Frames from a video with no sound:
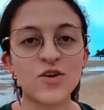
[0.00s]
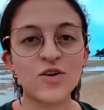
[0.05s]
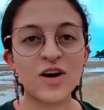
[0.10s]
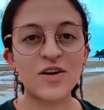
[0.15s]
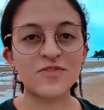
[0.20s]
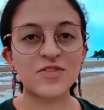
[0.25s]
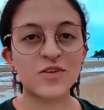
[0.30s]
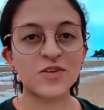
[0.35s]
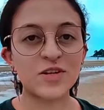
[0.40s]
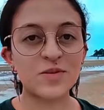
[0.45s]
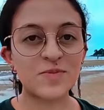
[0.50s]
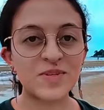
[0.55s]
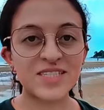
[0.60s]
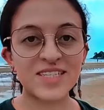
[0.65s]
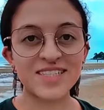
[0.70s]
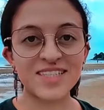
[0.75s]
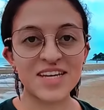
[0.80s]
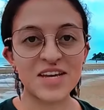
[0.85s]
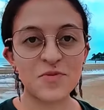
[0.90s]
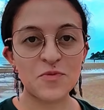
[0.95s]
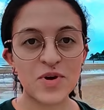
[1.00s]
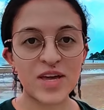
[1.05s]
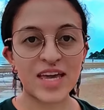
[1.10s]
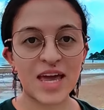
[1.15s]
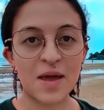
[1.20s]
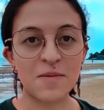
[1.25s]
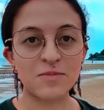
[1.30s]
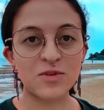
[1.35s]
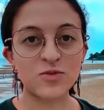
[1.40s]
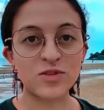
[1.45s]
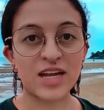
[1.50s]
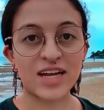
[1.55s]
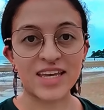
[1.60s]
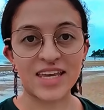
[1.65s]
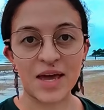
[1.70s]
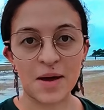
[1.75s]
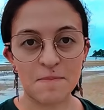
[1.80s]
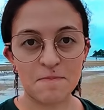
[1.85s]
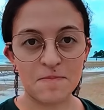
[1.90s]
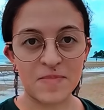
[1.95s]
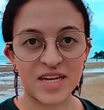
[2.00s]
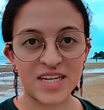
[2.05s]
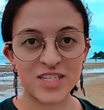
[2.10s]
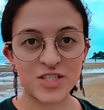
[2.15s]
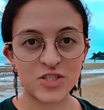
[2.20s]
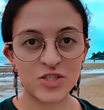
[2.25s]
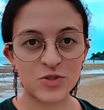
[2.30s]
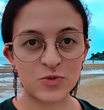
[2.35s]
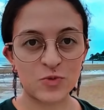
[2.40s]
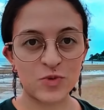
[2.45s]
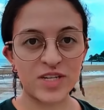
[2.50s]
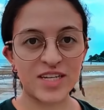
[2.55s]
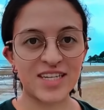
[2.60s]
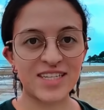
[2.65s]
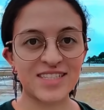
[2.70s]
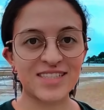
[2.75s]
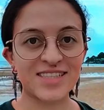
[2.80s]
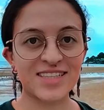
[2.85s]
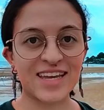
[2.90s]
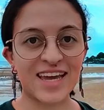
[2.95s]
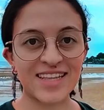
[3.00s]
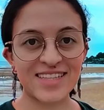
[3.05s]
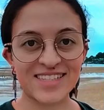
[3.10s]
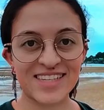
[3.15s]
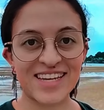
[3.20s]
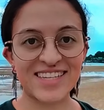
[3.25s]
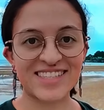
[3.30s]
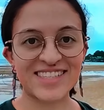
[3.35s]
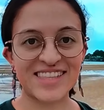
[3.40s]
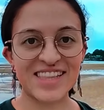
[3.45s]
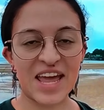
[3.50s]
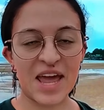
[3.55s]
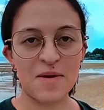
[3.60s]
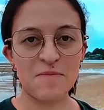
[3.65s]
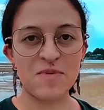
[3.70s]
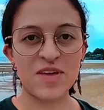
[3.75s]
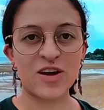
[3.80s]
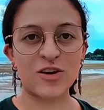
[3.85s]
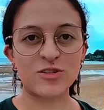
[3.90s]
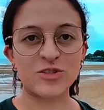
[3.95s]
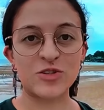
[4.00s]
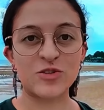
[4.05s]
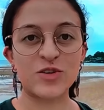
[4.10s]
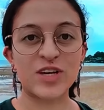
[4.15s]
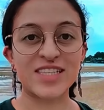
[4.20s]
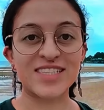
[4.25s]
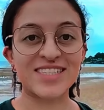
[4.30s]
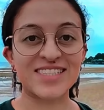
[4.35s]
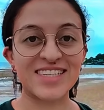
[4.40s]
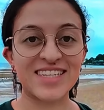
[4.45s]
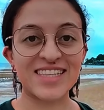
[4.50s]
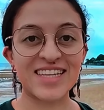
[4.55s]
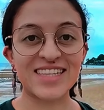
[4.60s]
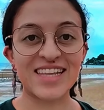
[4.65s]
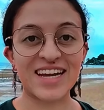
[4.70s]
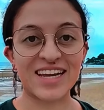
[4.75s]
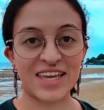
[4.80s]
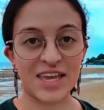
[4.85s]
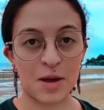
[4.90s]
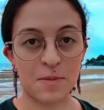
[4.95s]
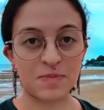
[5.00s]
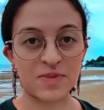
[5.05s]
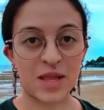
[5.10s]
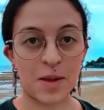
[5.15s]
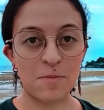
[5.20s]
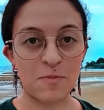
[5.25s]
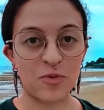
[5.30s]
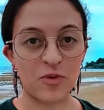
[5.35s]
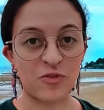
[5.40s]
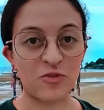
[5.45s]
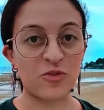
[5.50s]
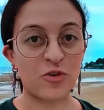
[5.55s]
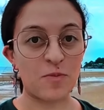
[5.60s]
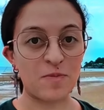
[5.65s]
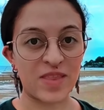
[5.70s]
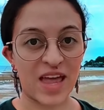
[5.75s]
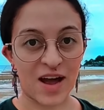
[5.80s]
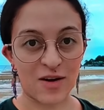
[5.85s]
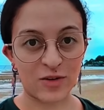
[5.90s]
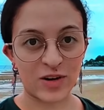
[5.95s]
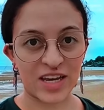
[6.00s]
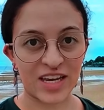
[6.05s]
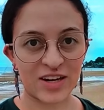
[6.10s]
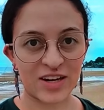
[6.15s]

So after the visiting, we came to Takiap Beach, which gets its name because you can see the Takiap Temple from down